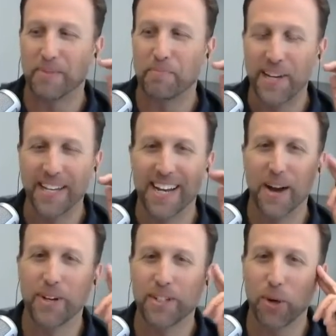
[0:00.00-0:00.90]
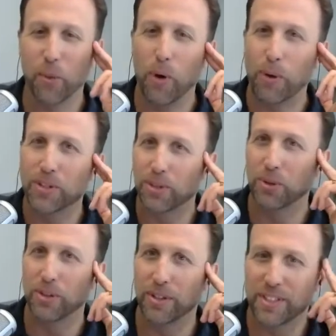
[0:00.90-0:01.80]
Pete and I went to woke
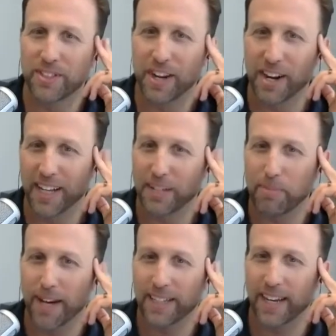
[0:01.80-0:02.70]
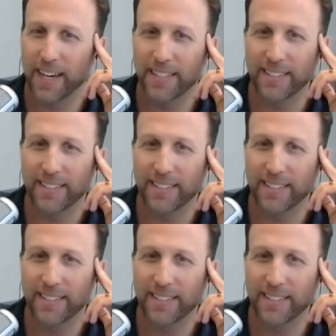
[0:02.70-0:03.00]
school just in our last podcast.